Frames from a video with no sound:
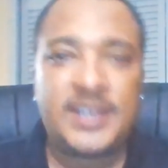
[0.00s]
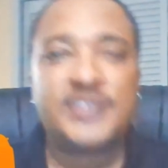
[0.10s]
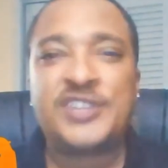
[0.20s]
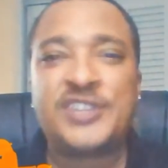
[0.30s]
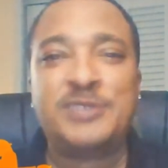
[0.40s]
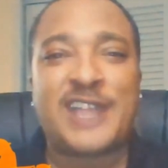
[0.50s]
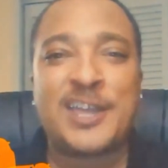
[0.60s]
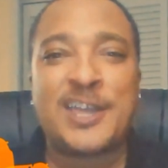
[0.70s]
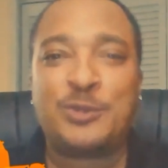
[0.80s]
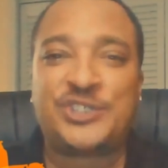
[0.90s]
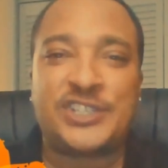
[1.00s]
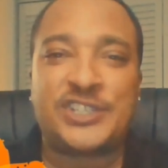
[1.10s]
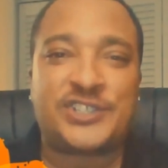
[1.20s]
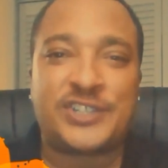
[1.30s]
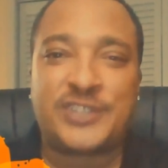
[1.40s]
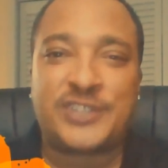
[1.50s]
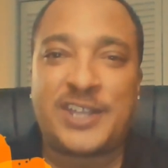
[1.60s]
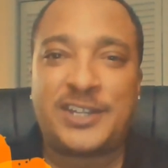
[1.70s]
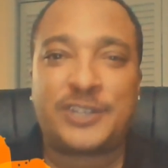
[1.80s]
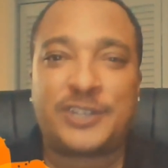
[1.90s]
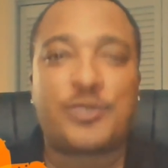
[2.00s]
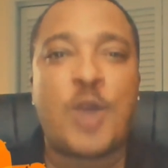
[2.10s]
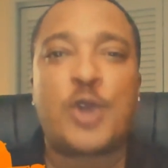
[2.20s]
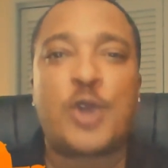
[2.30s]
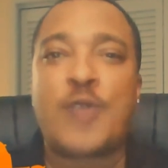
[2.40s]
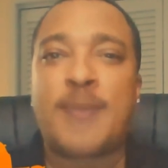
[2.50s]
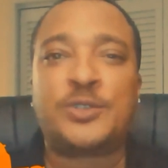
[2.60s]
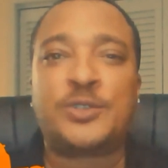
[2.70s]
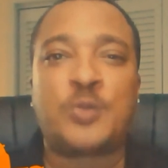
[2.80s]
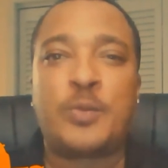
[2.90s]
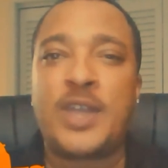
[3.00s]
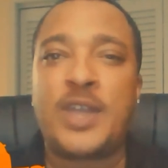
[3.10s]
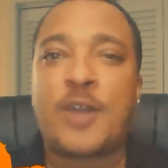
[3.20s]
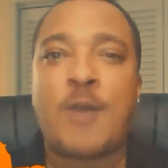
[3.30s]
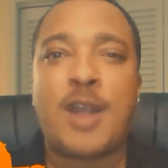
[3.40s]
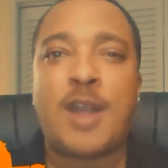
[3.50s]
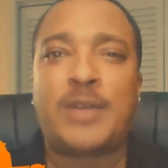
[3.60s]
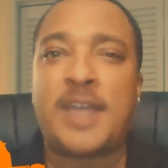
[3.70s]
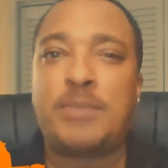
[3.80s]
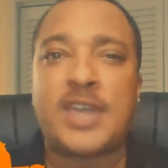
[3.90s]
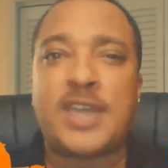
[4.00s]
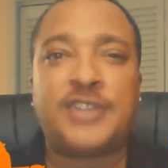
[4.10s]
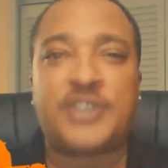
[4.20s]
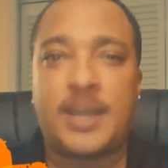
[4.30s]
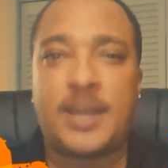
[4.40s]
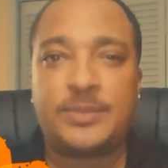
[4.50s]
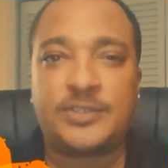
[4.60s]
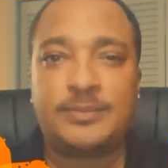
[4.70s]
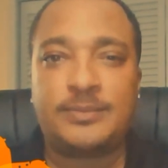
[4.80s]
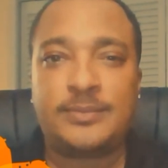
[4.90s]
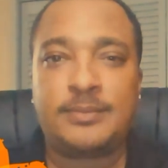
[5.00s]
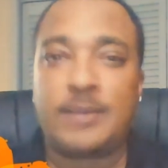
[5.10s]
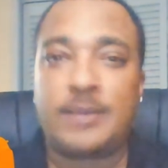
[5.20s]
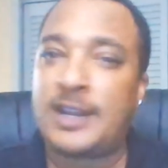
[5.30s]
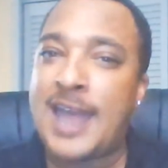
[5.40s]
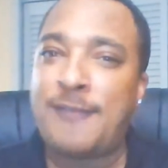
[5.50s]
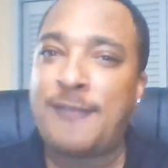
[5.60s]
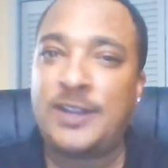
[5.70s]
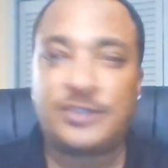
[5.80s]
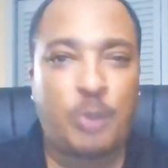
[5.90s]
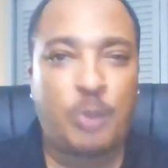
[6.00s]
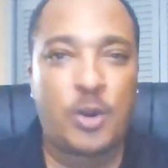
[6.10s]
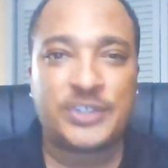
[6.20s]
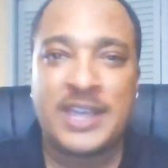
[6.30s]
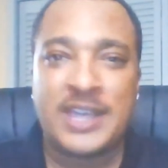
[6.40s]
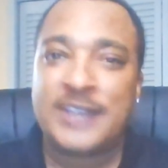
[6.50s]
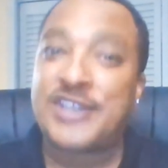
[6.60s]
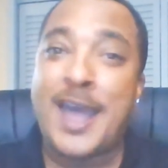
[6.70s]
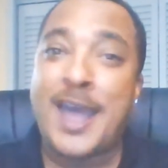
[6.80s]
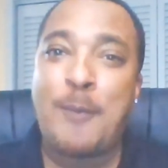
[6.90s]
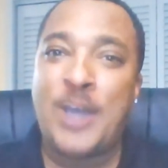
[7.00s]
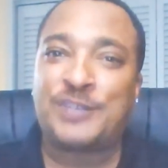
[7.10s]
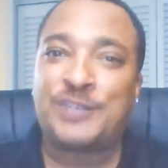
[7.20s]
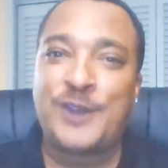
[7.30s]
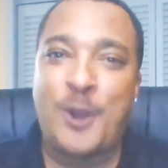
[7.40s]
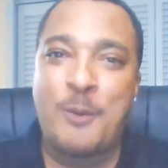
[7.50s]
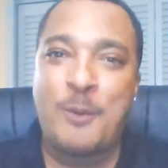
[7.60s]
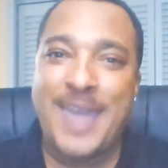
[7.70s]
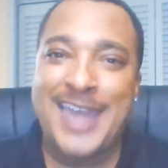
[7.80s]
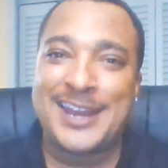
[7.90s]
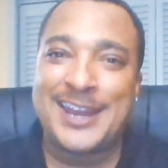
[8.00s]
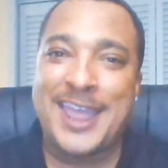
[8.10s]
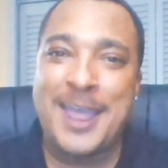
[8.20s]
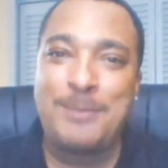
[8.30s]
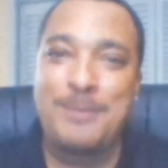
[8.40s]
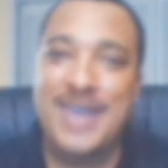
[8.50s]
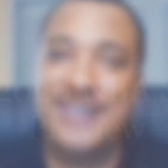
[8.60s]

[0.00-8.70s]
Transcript: Seems like it was just yesterday that the Toronto Raptors were being crowned NBA champs. But in life and in sports, time waits for no man, and the NBA